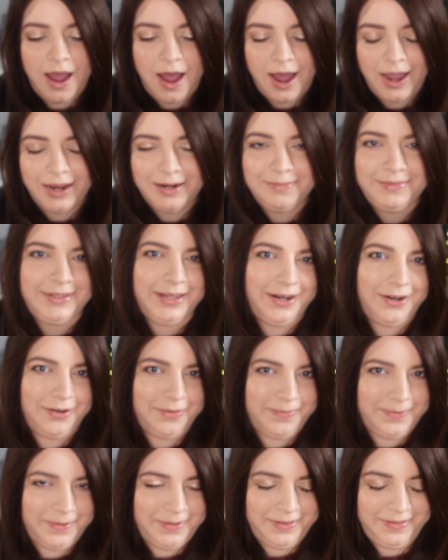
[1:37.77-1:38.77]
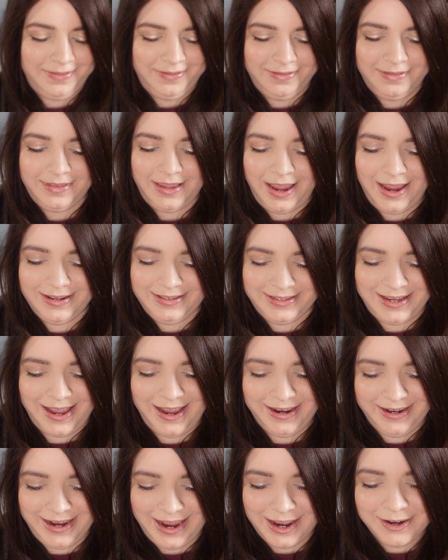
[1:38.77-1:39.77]
I am terrible at
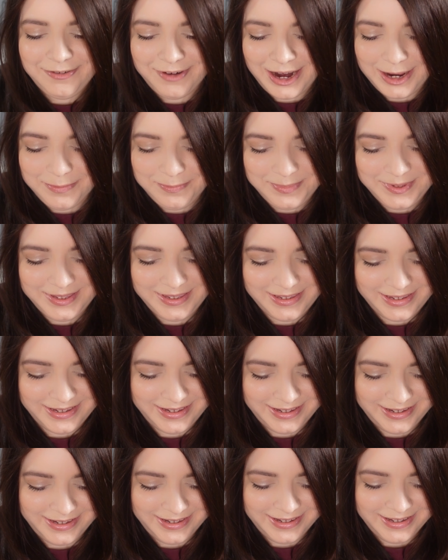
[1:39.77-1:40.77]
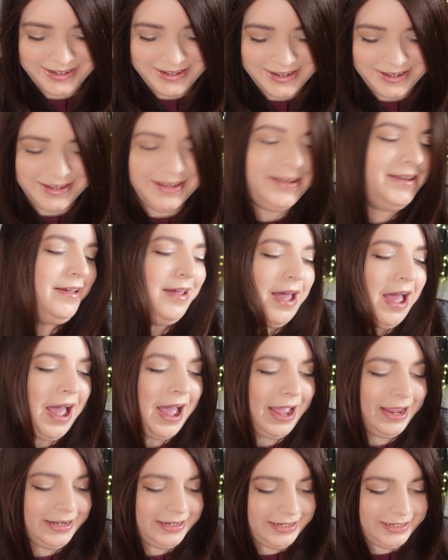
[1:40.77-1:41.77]
tying head wraps.
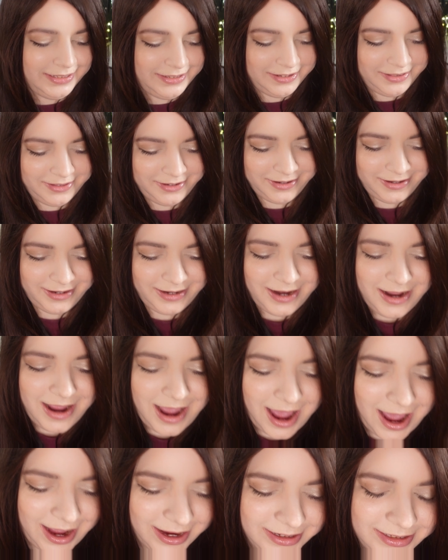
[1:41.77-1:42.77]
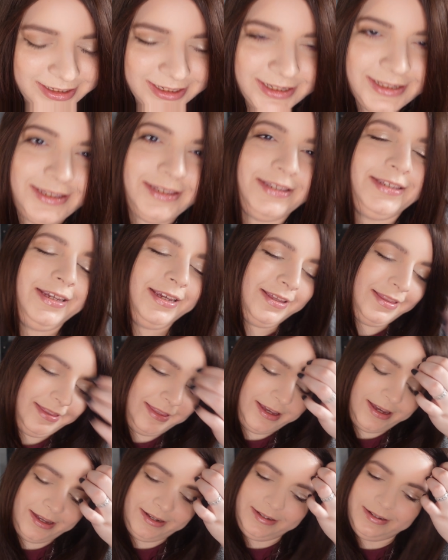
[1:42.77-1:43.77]
I need to learn. I did see
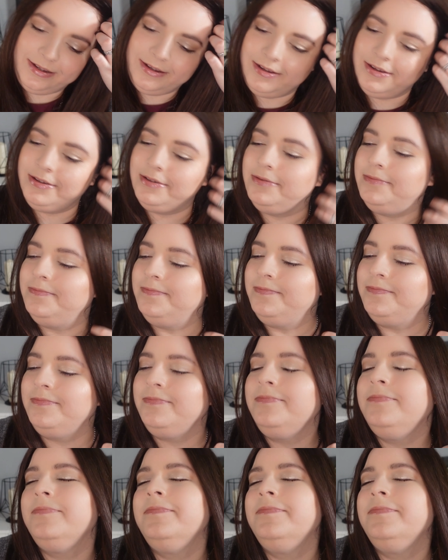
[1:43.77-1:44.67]
that a